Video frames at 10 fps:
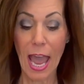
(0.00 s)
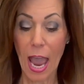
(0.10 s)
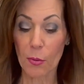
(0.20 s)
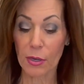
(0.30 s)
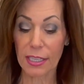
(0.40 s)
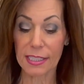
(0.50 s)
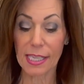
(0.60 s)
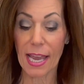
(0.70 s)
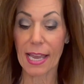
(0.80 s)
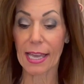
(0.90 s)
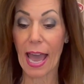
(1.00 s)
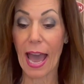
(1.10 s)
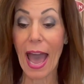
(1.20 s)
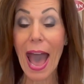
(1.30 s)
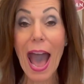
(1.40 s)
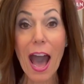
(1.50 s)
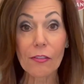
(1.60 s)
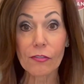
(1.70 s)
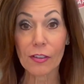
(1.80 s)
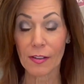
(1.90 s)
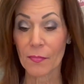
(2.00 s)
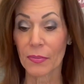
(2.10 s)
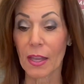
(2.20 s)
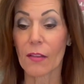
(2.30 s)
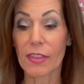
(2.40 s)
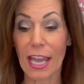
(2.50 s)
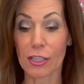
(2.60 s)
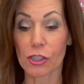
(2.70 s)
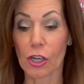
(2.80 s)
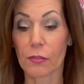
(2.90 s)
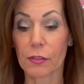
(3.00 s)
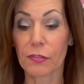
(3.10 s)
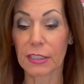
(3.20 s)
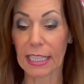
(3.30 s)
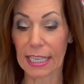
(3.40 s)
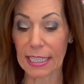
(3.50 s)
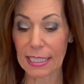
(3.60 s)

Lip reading: and we're going to take a half of the anchovy fillet